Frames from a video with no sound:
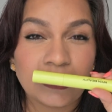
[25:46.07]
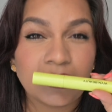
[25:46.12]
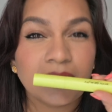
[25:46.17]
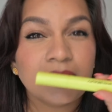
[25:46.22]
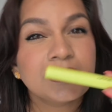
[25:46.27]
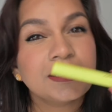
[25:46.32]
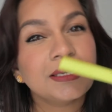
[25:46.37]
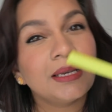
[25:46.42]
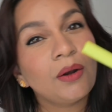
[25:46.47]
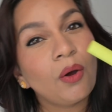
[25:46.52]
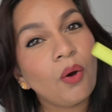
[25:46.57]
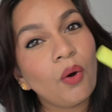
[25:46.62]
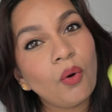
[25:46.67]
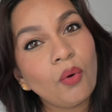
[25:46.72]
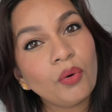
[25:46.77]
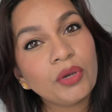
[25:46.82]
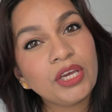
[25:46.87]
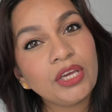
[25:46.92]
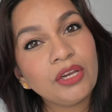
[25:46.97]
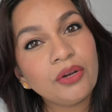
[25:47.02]
It's an
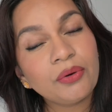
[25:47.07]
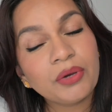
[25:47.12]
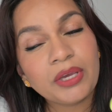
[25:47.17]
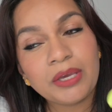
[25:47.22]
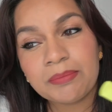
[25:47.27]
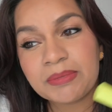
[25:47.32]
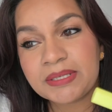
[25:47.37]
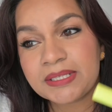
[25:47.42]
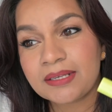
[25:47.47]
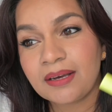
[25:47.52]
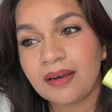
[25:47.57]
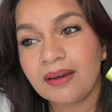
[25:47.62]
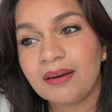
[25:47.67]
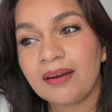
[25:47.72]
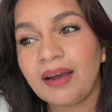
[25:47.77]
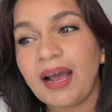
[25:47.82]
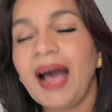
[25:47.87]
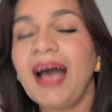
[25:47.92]
okie dokie mascara.